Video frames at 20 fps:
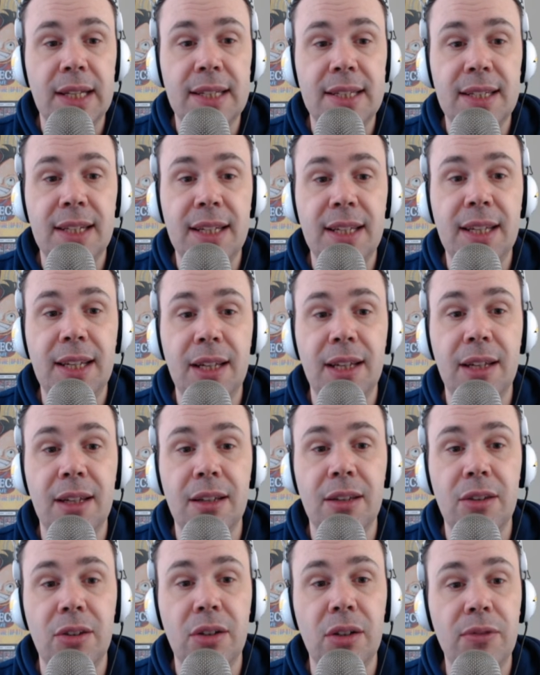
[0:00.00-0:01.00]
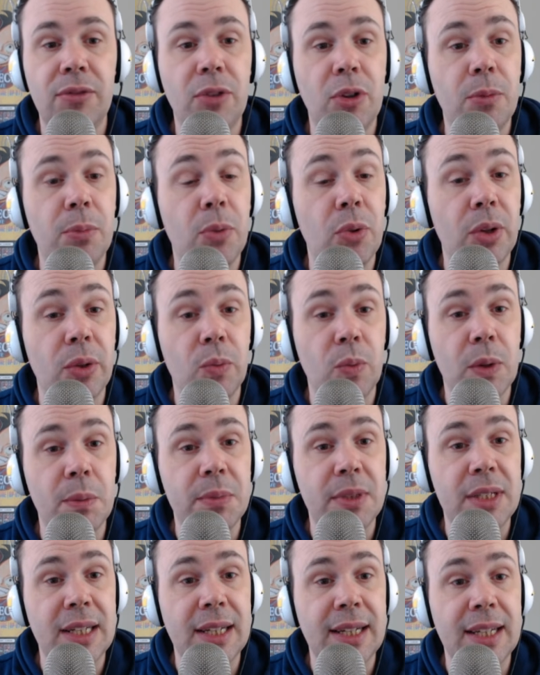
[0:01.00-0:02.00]
see here
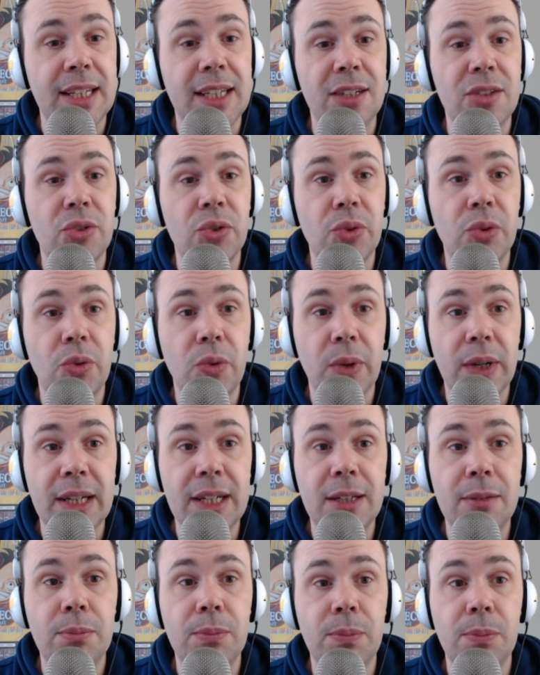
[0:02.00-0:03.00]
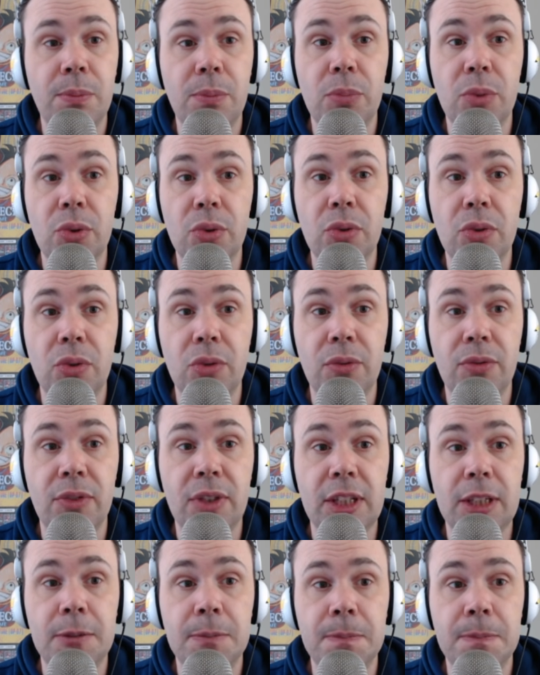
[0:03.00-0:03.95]
34.1% into green blue Luffy.